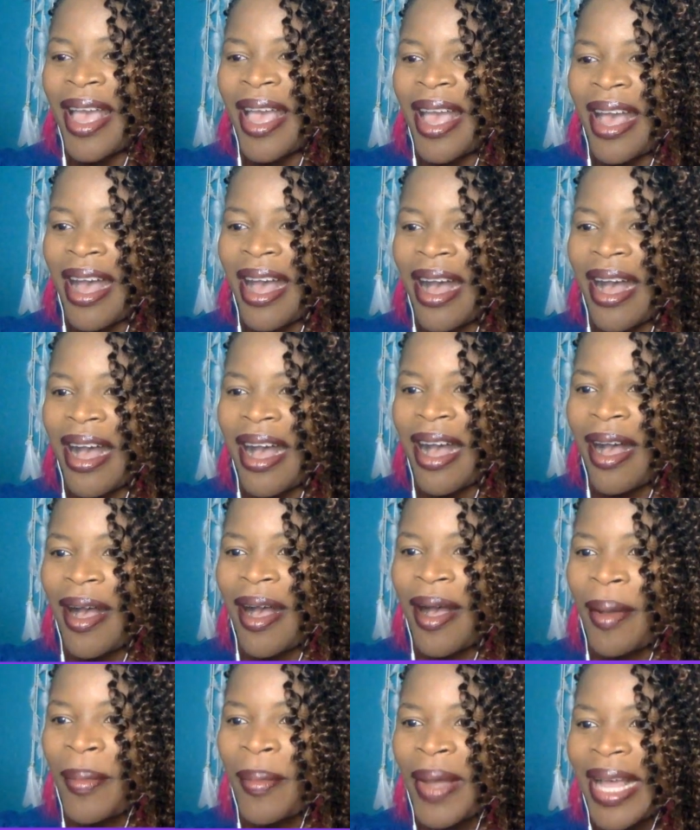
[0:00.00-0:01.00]

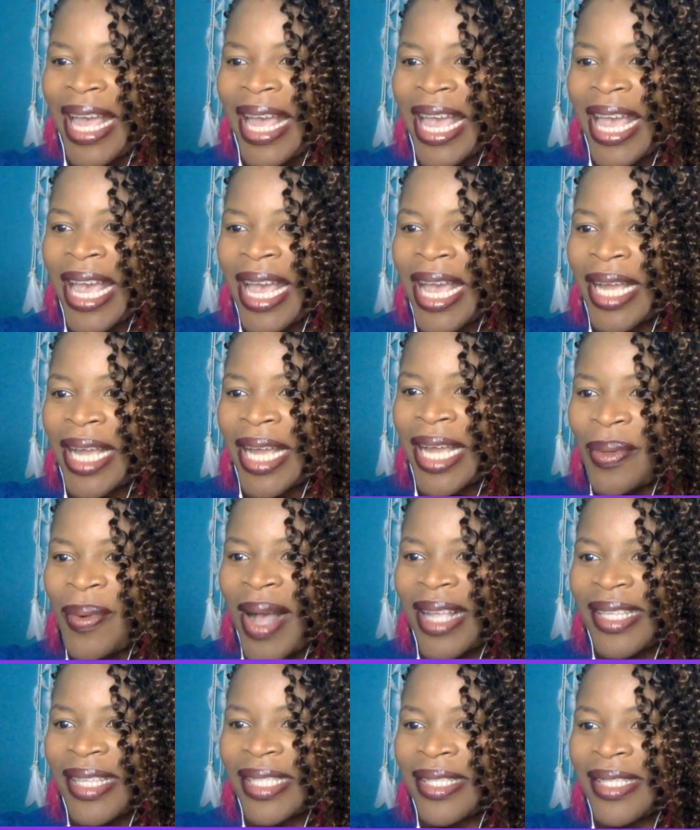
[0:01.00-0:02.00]
And who
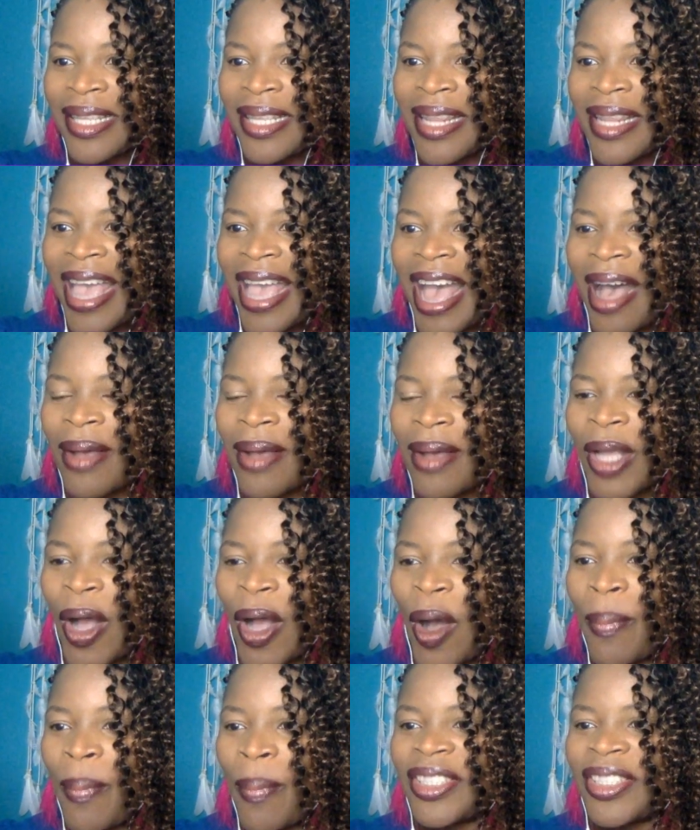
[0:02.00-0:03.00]
else is in the house? A
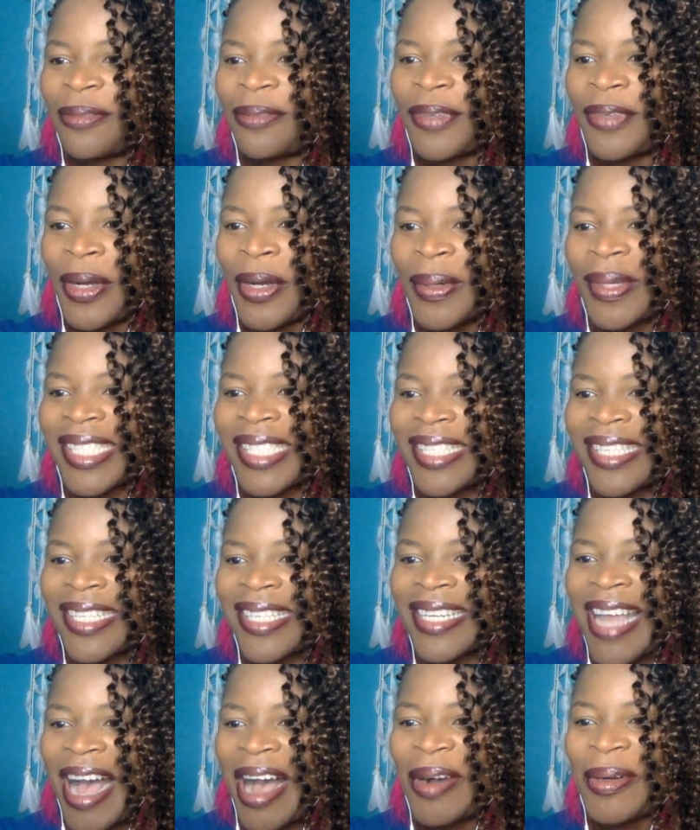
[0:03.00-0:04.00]
whole bunch of folks is in
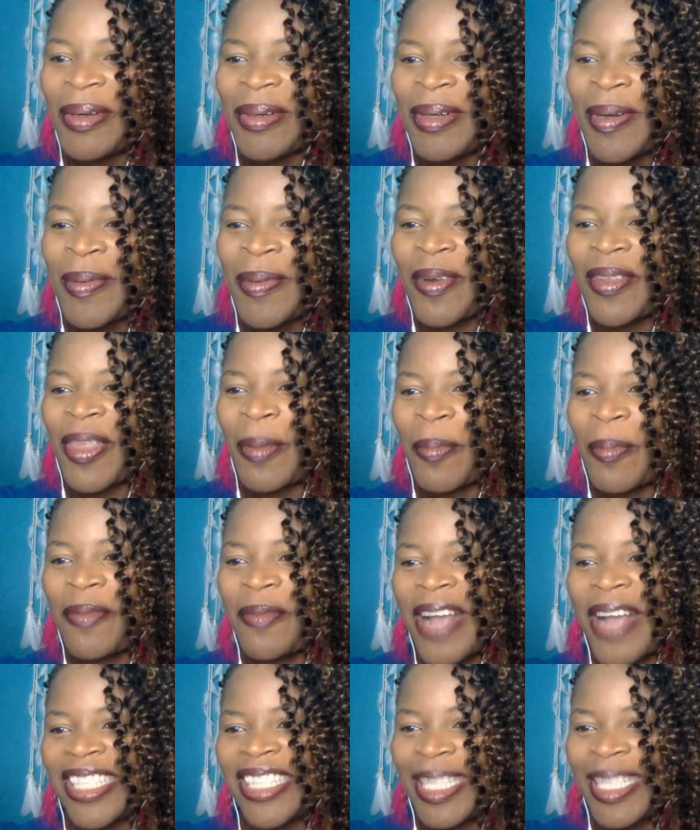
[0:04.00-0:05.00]
the house. Ooh, the
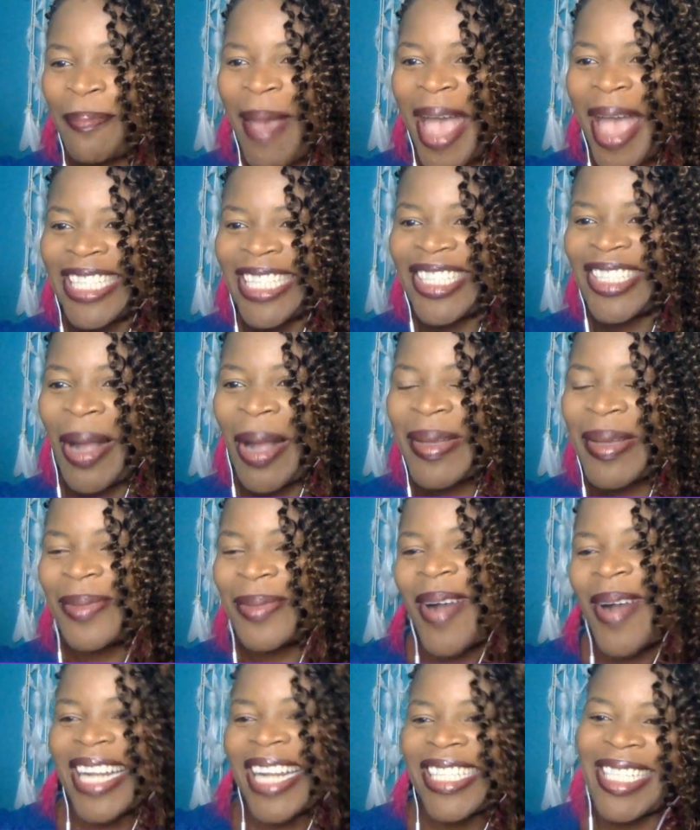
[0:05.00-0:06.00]
Professionally Petty Show is
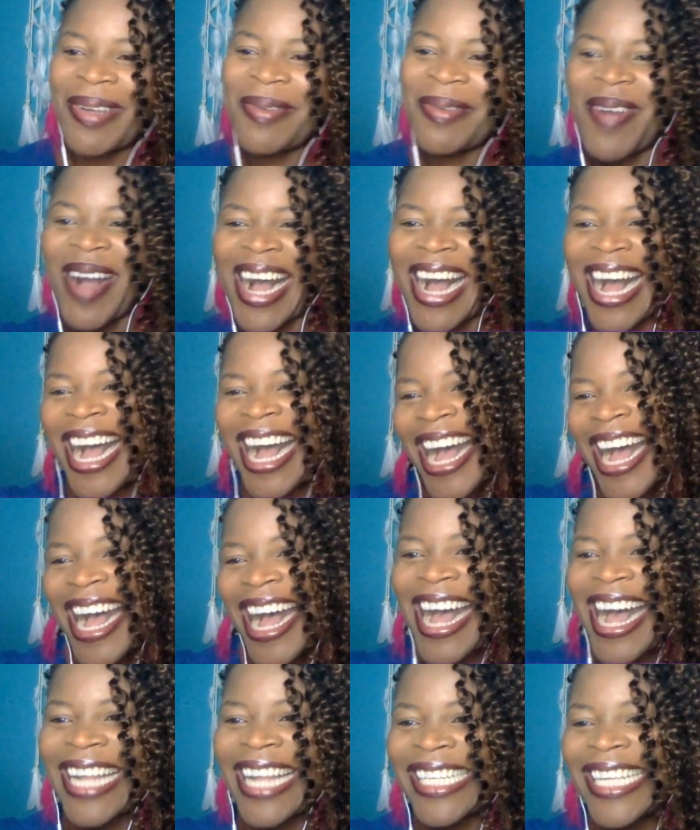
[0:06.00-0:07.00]
watching.
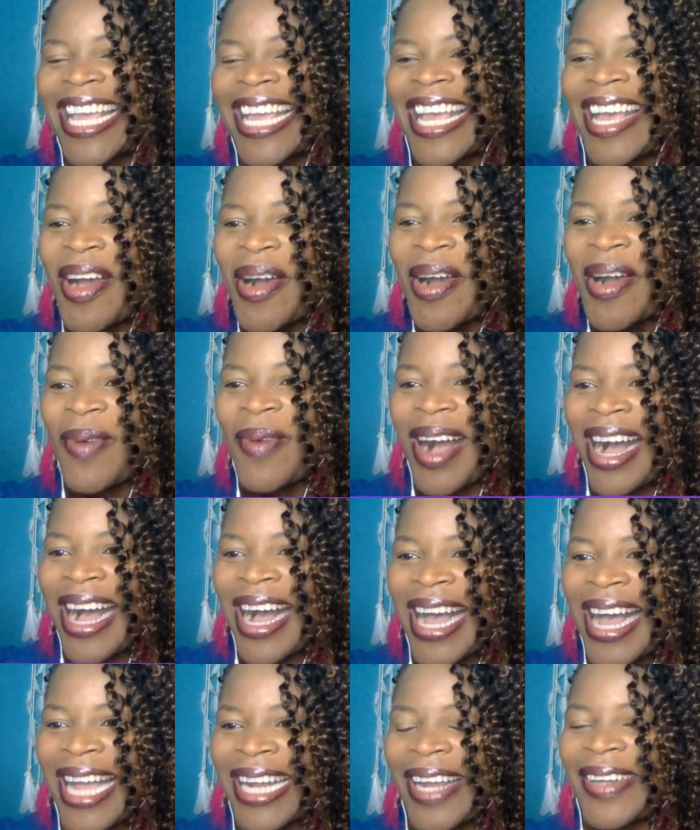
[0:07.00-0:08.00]
What?
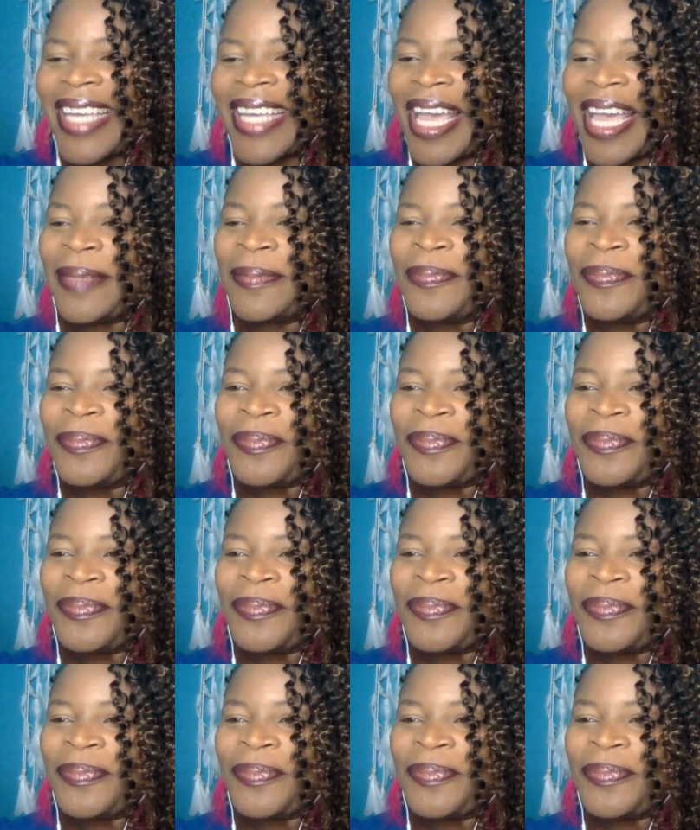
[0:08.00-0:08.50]
What? Okay.